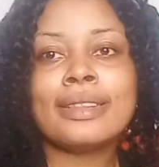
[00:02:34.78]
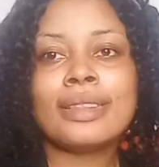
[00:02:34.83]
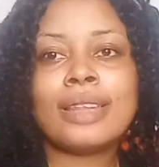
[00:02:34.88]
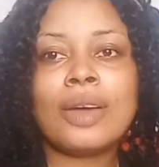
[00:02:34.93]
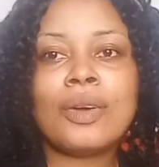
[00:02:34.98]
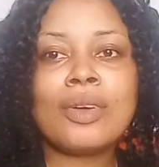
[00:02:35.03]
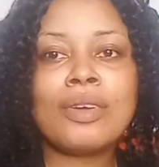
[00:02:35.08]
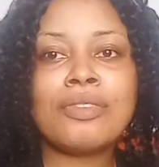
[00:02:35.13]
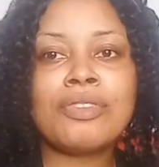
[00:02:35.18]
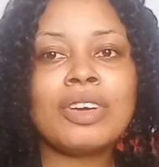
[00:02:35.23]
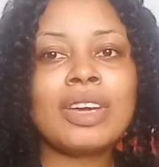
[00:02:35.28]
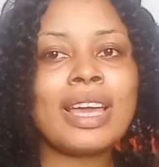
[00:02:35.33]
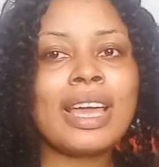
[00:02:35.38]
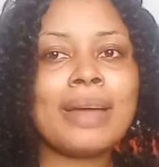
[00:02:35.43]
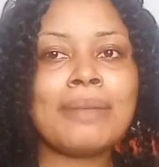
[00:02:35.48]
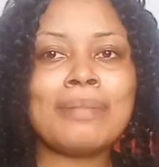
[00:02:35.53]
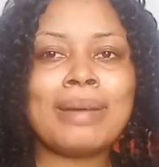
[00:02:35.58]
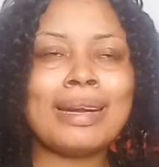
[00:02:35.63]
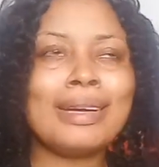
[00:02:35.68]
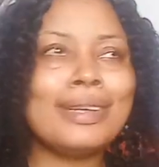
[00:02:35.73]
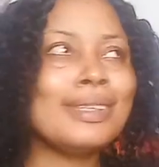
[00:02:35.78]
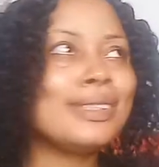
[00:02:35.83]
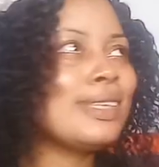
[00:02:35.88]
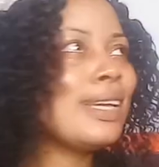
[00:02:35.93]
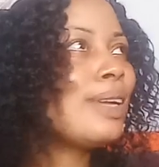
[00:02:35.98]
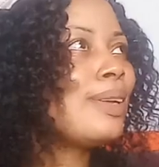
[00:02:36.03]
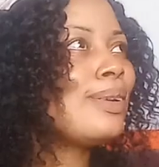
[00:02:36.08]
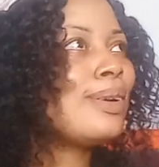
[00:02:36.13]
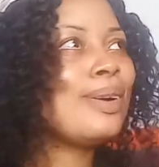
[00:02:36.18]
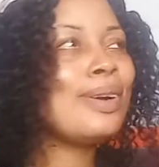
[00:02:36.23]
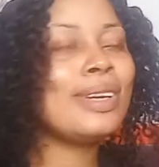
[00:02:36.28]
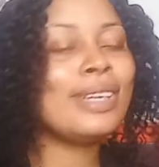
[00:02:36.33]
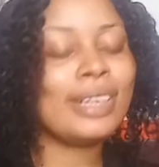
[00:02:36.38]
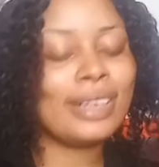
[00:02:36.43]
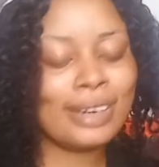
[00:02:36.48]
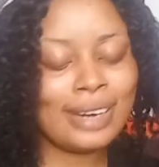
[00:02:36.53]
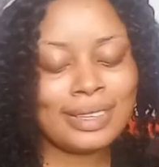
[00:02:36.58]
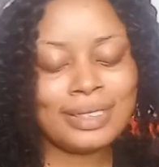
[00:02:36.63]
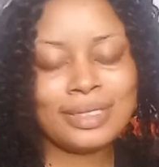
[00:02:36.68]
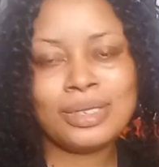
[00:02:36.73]
they will even get Malaysian oil,
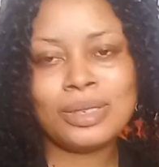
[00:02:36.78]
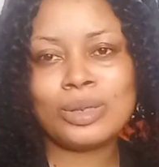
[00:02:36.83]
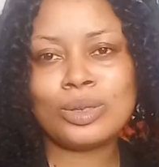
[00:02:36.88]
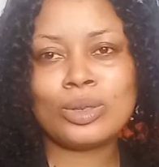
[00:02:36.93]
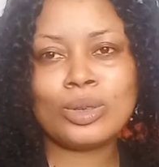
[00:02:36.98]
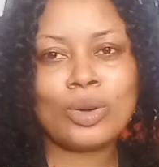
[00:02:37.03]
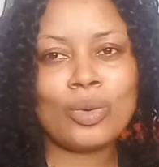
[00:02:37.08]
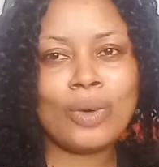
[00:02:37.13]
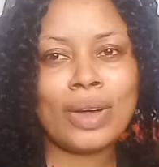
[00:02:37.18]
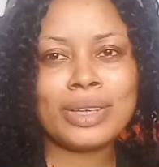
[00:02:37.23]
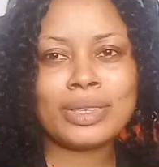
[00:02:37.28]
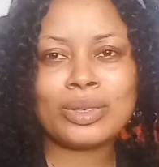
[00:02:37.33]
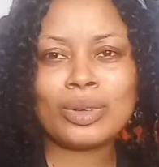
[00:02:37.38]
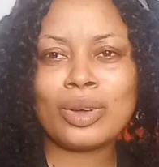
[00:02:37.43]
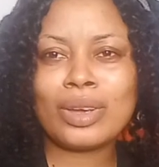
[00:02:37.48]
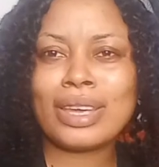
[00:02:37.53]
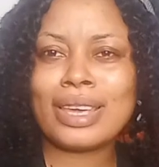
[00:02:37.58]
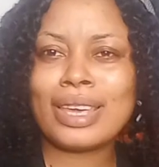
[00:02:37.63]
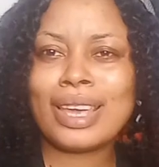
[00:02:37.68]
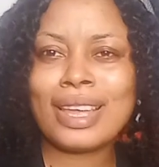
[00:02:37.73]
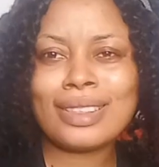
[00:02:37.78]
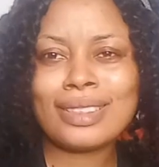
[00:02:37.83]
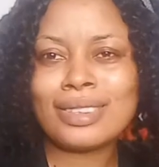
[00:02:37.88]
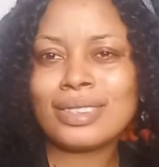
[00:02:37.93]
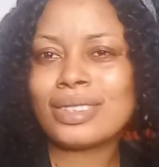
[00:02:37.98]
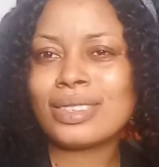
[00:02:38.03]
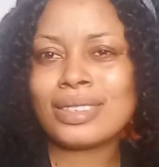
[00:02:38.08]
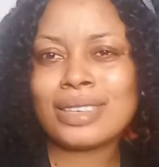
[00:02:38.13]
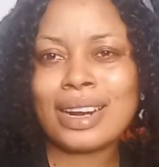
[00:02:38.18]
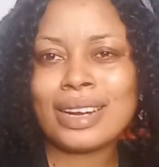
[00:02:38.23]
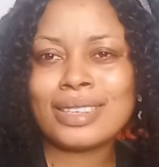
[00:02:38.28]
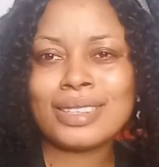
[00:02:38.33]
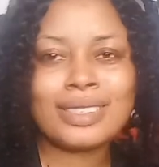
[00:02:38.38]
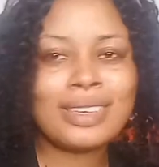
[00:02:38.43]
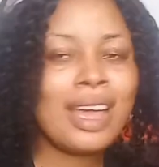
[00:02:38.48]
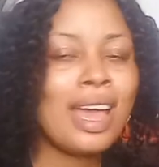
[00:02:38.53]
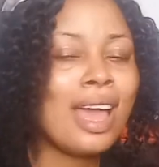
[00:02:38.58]
right? Snow white oil, get this right.